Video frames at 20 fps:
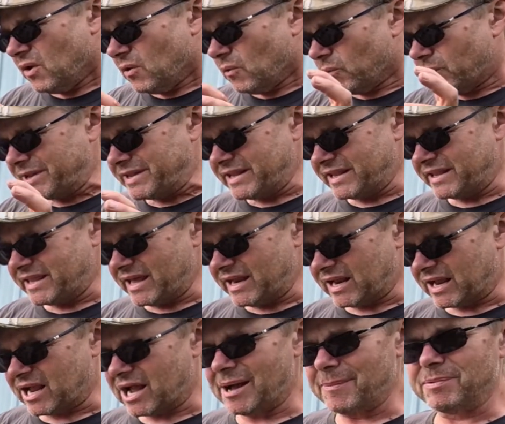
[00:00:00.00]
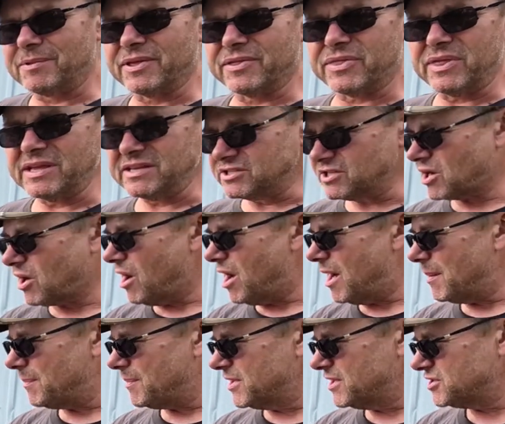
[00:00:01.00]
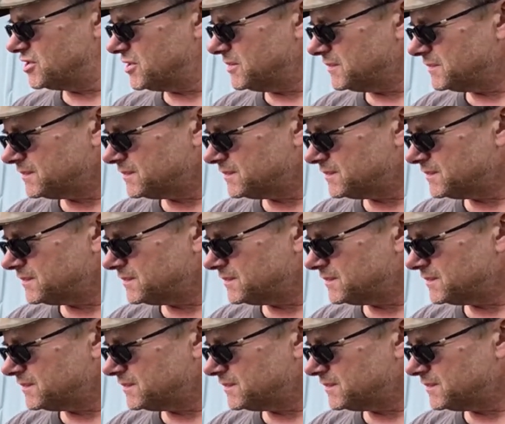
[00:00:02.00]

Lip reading: we did get a couple of things accomplished.